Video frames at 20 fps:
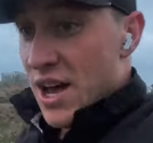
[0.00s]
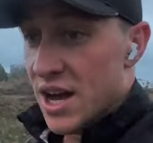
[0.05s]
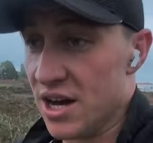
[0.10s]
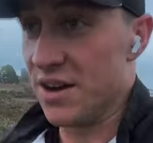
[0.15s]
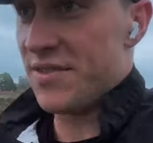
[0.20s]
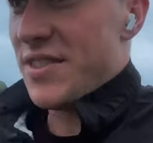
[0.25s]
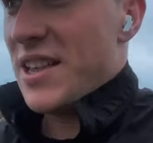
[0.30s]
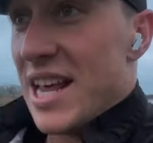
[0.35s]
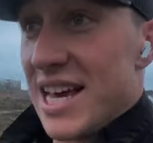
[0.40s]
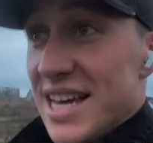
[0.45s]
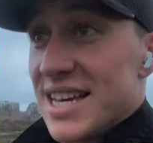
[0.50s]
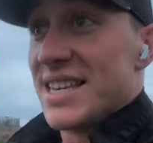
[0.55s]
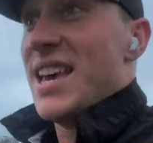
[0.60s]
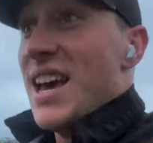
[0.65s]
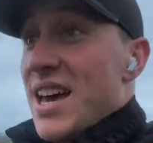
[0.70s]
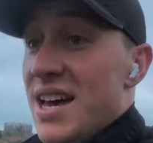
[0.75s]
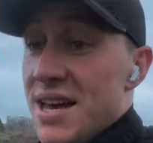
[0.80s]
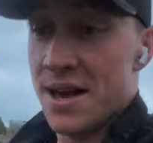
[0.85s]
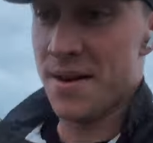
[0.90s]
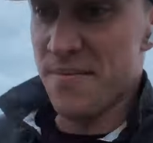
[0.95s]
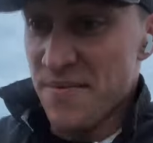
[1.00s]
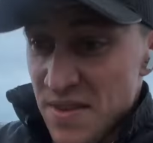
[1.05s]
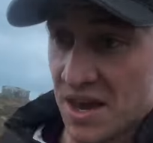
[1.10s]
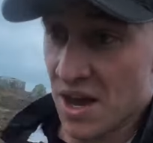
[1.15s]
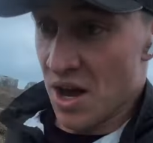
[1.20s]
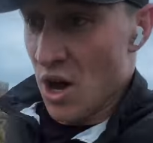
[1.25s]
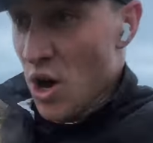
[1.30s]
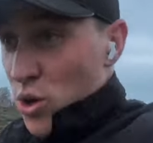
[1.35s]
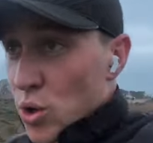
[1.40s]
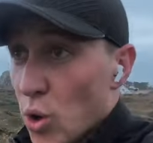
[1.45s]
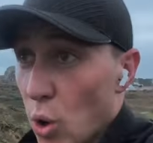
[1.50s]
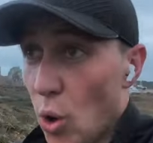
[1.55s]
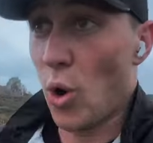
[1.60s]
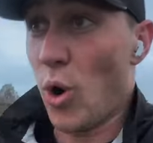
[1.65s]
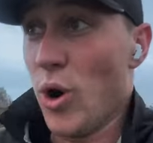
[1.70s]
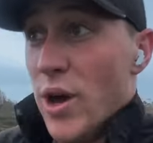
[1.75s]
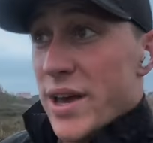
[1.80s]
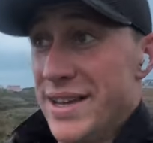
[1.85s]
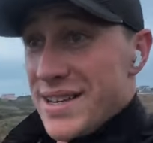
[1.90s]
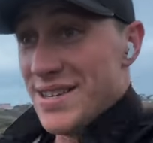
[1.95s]
of the legs. Oh,
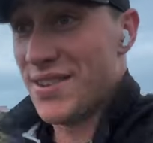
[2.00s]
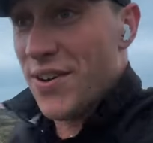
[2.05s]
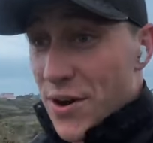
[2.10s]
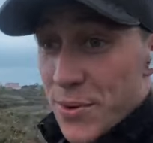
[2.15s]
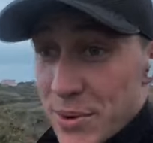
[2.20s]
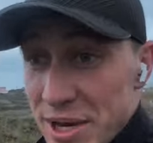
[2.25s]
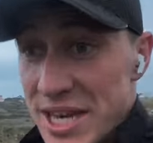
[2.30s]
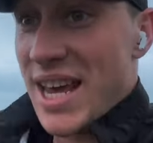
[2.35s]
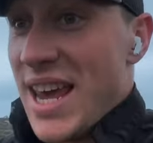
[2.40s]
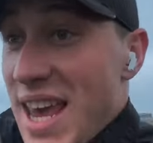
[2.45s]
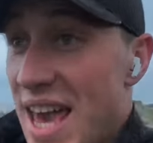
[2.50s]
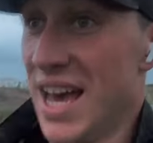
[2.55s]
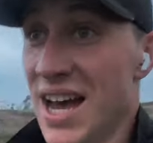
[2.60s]
it's windy.